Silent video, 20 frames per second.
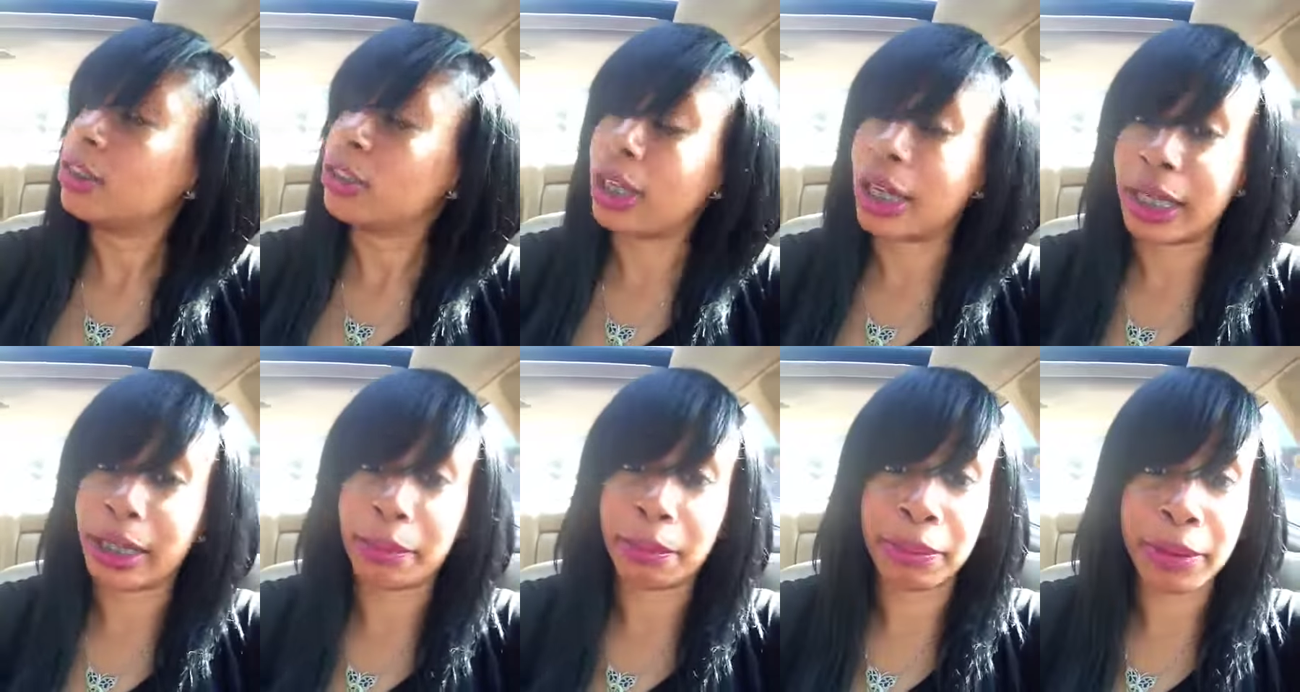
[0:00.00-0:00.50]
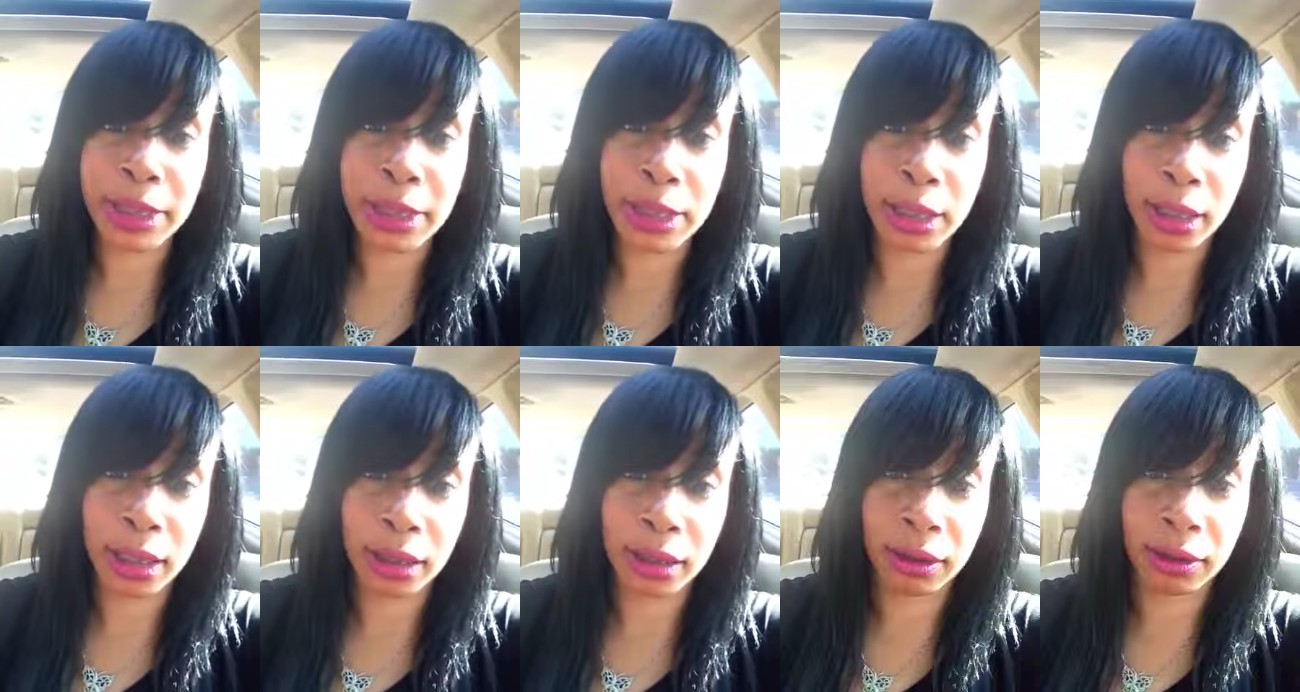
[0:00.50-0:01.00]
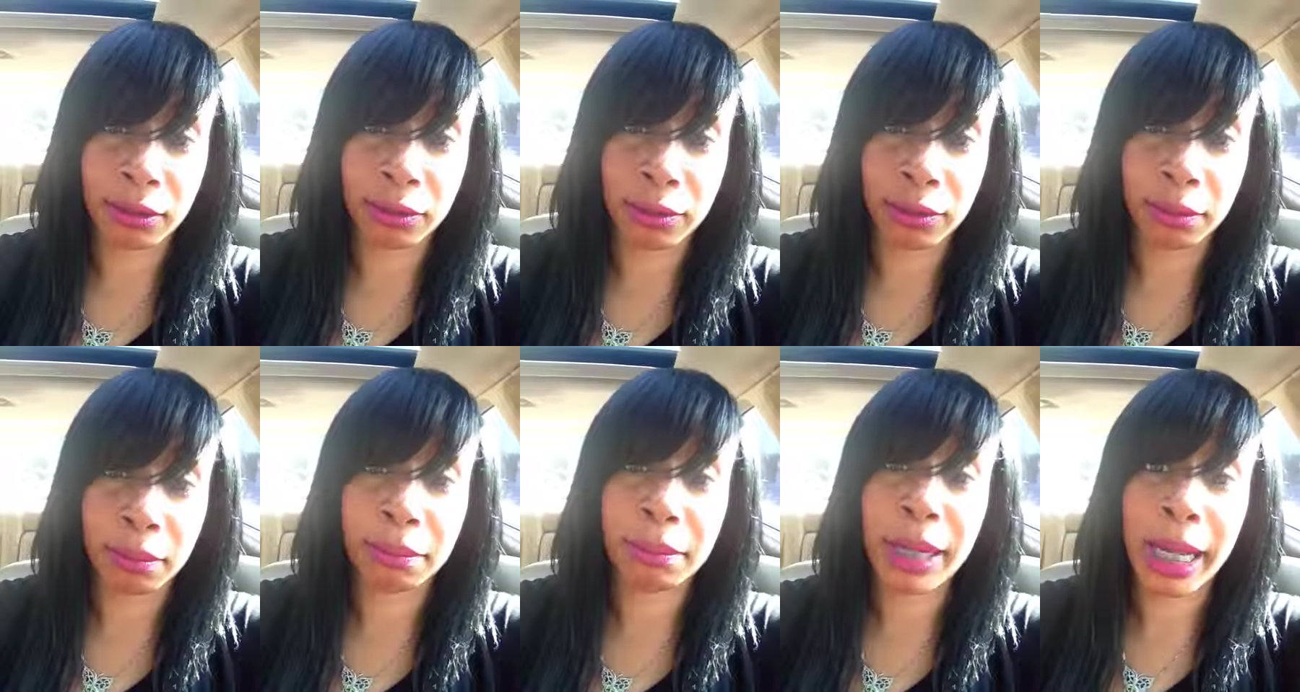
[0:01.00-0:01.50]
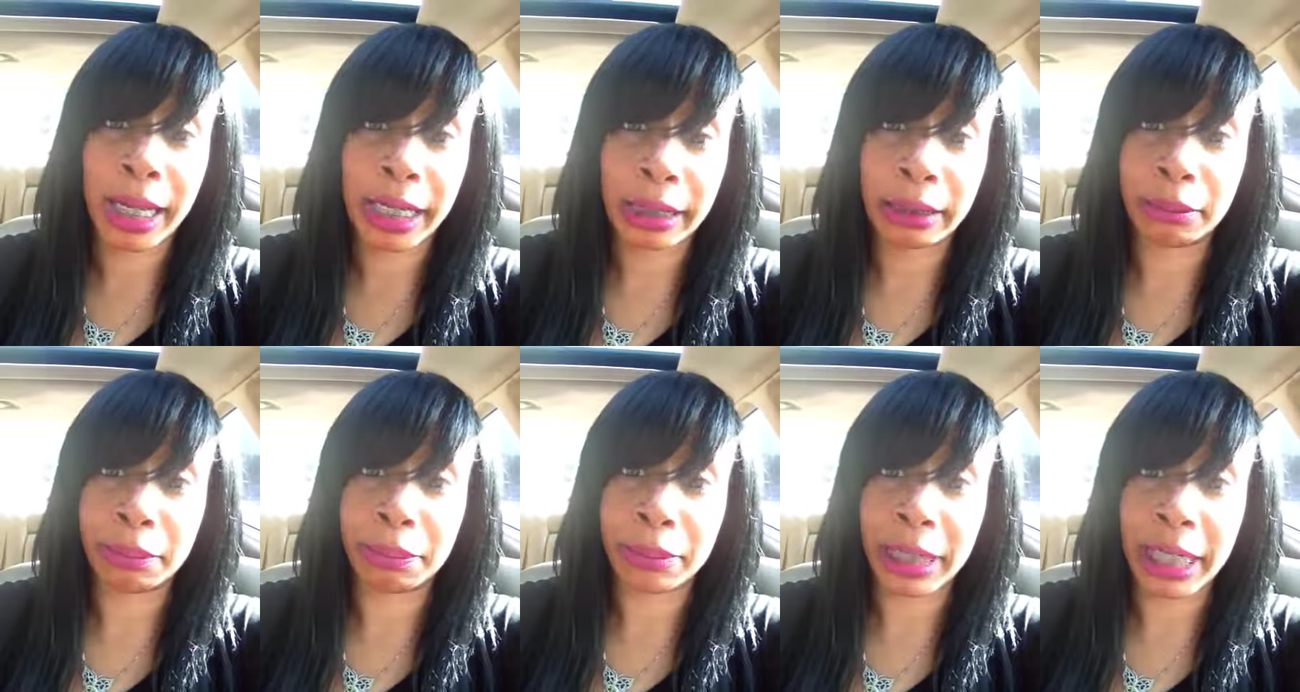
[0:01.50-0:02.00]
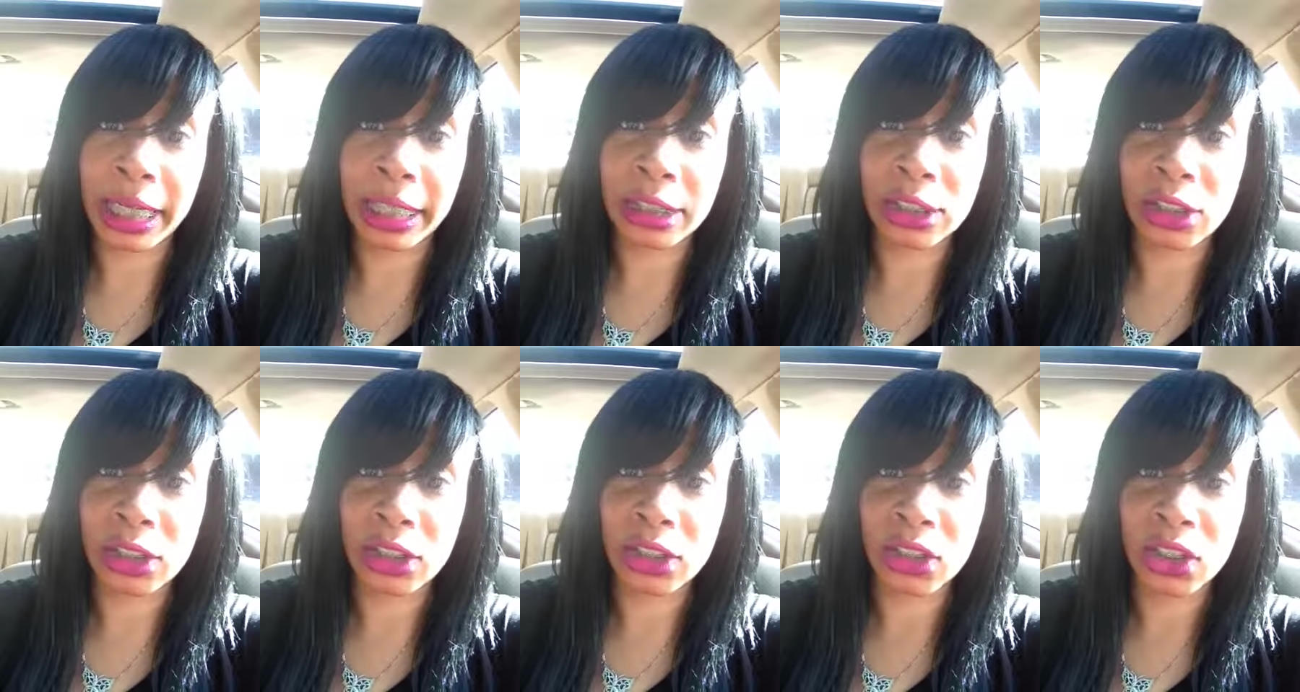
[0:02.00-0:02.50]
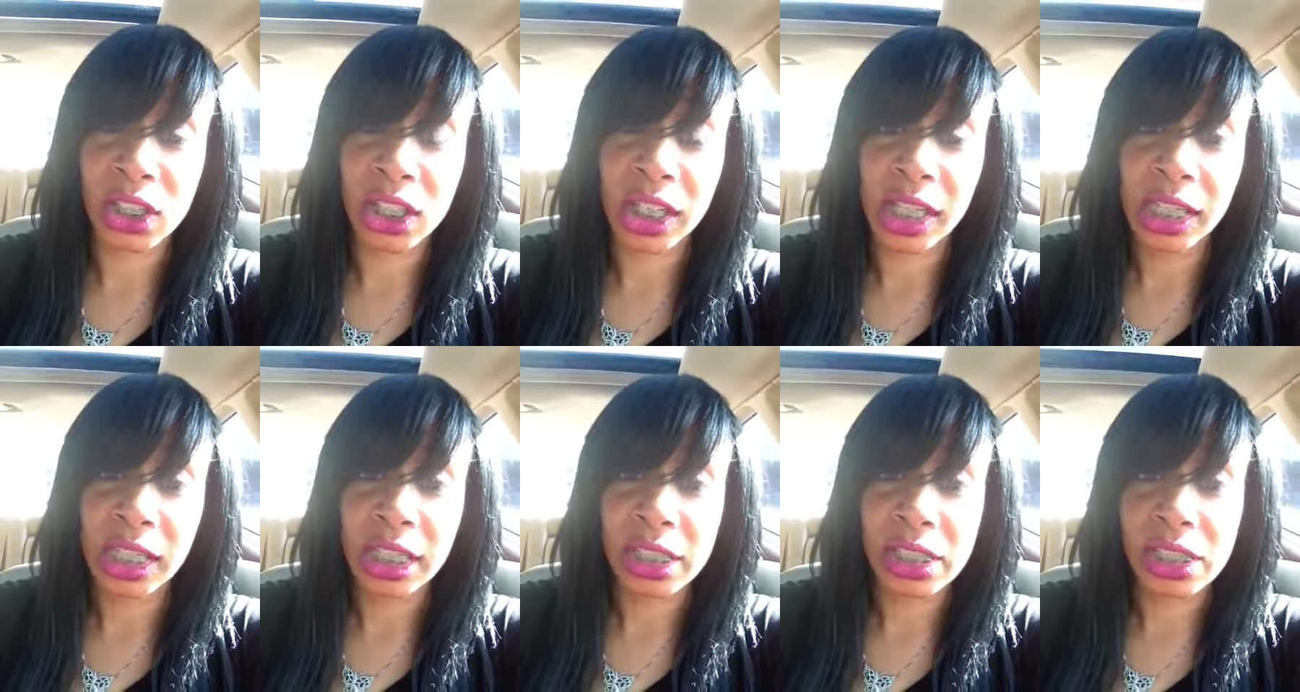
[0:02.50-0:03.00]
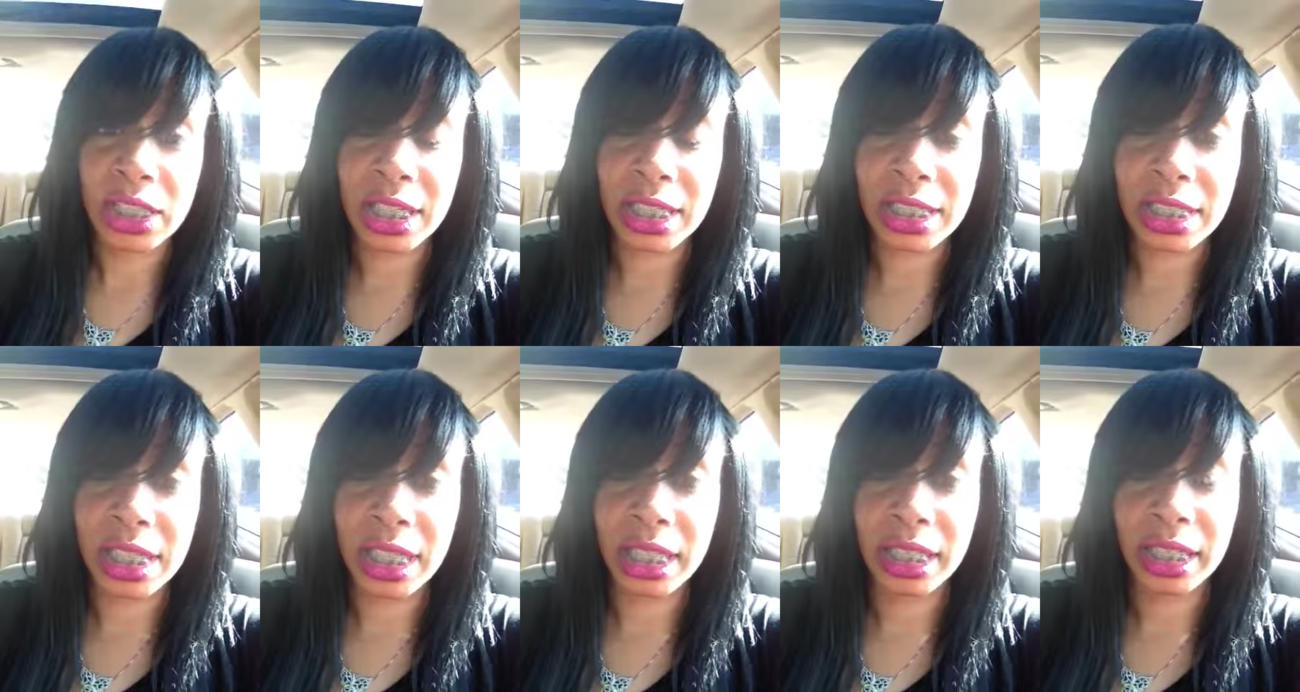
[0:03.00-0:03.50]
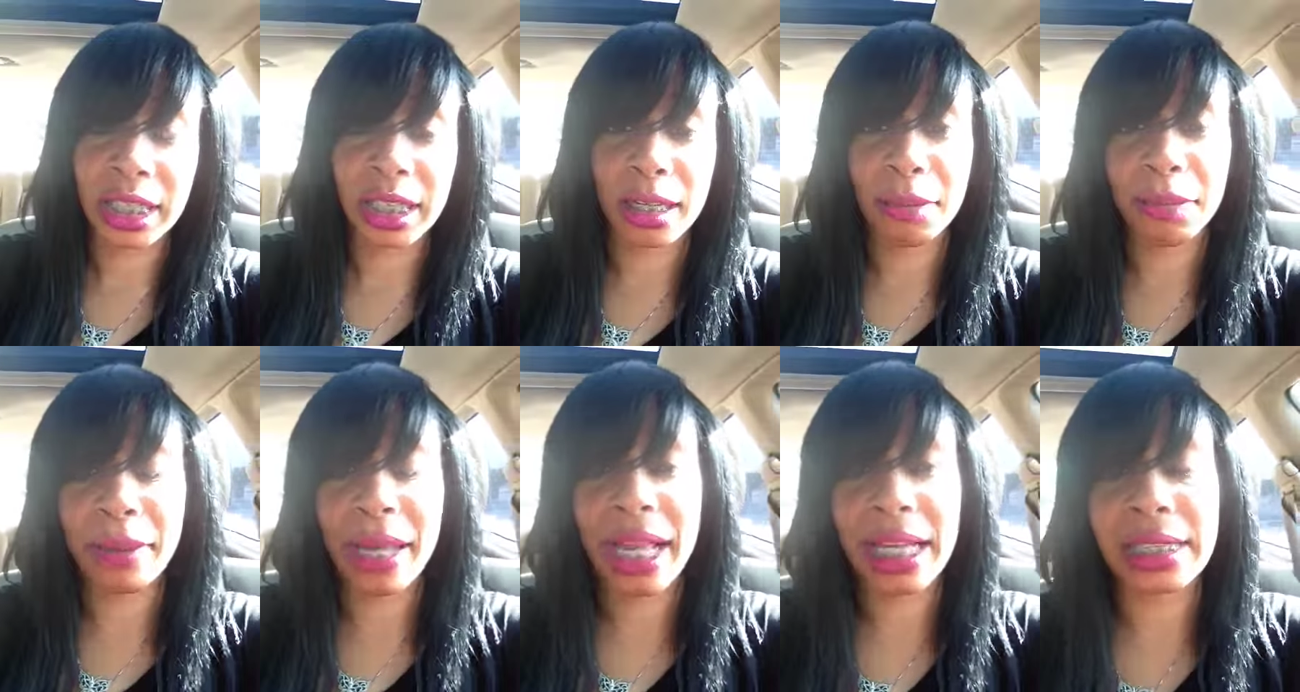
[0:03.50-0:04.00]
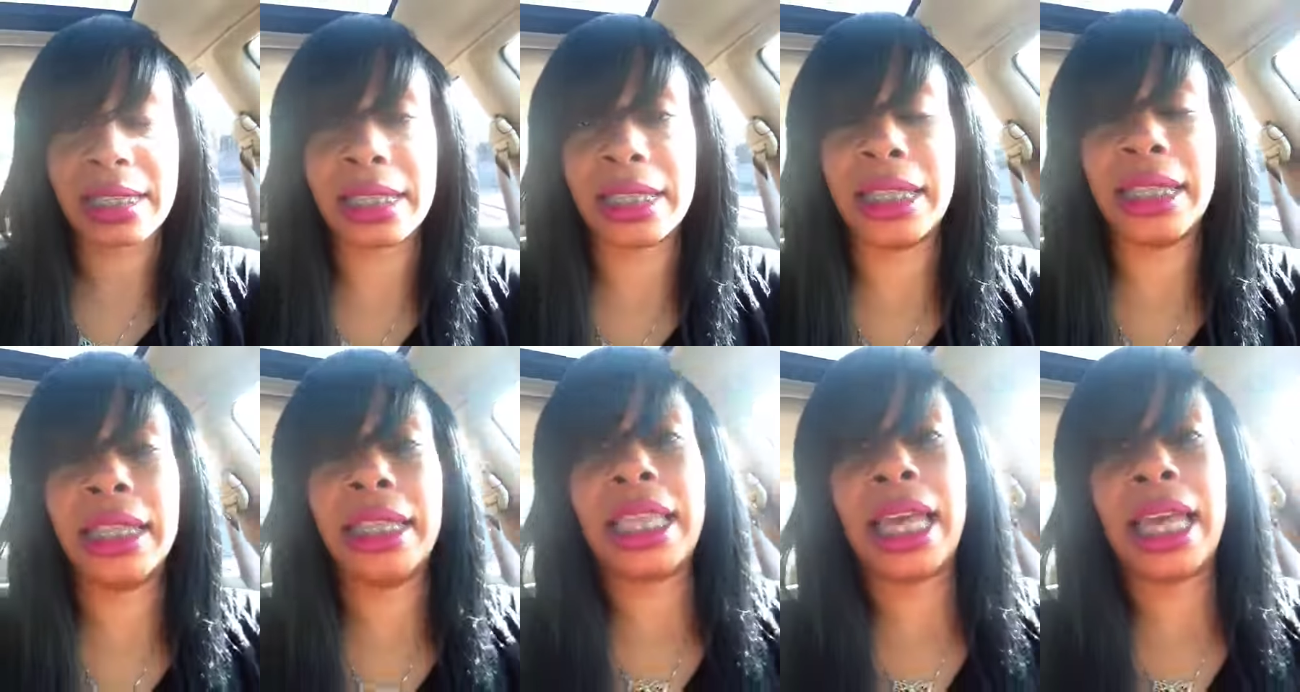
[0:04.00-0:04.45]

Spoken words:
try to preserve my complexion just in the capacity